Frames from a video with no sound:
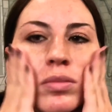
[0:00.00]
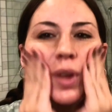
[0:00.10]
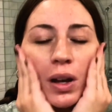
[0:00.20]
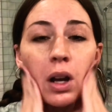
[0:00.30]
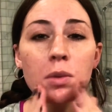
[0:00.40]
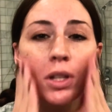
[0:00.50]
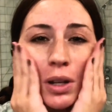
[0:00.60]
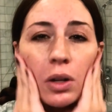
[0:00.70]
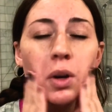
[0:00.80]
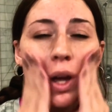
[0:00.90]
And I'm just gonna
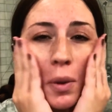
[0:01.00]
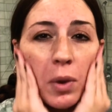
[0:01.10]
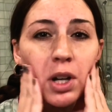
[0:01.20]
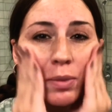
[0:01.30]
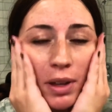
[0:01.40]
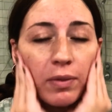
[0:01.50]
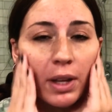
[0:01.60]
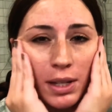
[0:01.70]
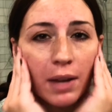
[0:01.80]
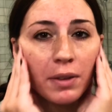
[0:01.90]
go ahead and wash my
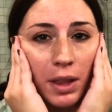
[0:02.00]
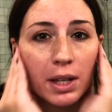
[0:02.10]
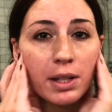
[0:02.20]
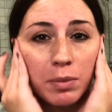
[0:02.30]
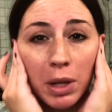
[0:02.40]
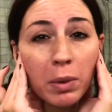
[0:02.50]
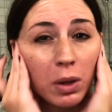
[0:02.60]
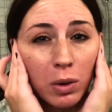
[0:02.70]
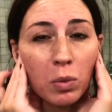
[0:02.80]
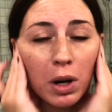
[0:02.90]
face after this. Maybe you
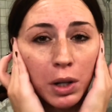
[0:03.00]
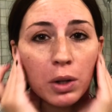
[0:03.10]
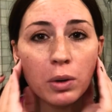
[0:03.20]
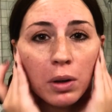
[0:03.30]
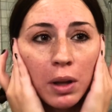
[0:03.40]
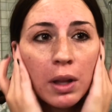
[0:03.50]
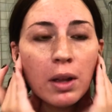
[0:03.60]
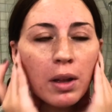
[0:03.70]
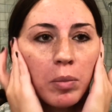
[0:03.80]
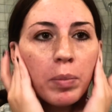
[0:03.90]
don't want to,
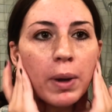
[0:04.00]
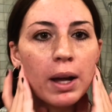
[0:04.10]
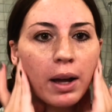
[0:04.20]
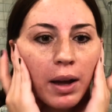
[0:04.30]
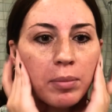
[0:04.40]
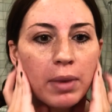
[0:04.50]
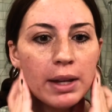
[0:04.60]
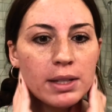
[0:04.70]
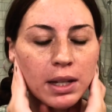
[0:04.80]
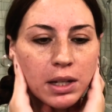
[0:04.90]
but my
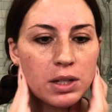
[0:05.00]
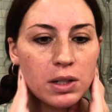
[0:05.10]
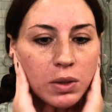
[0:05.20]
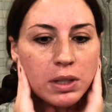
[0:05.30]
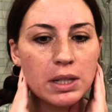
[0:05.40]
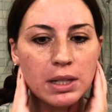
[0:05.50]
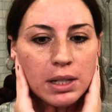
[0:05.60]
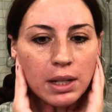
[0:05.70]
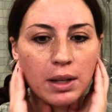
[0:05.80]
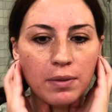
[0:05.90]
skin is just so
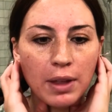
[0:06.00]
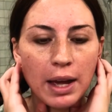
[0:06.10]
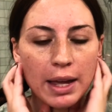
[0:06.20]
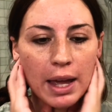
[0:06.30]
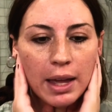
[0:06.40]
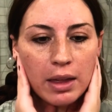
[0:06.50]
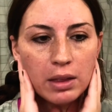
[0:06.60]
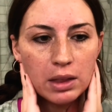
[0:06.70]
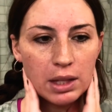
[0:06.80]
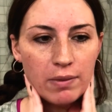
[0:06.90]
sensitive that I hate
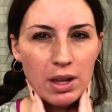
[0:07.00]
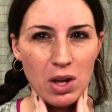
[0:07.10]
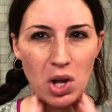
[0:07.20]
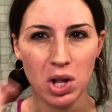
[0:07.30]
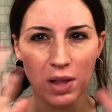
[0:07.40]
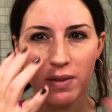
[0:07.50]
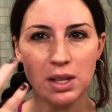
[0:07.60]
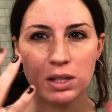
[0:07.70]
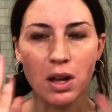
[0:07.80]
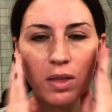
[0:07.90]
leaving all of this
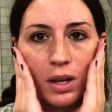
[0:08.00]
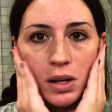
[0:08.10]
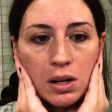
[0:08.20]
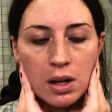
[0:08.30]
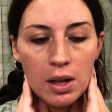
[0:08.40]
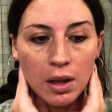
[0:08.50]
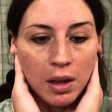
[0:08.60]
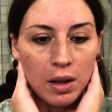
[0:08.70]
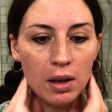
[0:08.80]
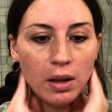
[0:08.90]
on there
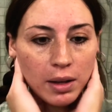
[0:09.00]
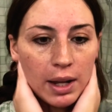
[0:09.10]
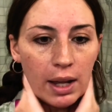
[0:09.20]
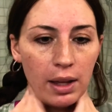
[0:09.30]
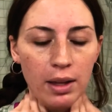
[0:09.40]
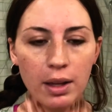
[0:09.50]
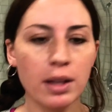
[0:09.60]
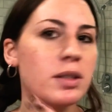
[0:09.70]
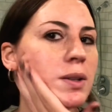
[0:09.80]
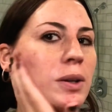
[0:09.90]
all day.
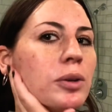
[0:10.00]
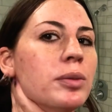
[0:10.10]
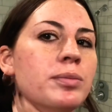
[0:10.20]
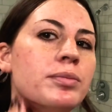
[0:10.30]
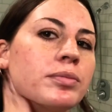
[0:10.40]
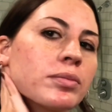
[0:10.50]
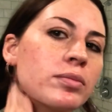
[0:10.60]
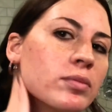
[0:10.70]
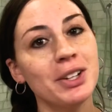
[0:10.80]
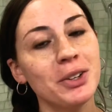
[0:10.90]
And so
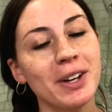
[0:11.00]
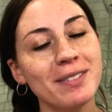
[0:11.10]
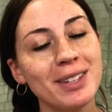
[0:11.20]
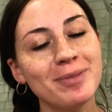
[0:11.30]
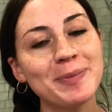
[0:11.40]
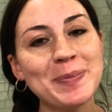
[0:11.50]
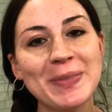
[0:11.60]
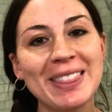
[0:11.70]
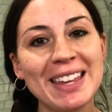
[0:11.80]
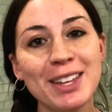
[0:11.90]
there you have it.
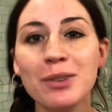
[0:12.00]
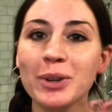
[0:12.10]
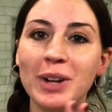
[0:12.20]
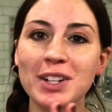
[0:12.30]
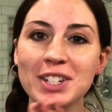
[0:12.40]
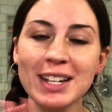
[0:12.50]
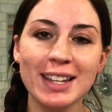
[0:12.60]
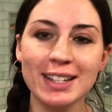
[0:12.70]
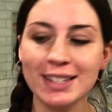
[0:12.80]
Thank you for watching.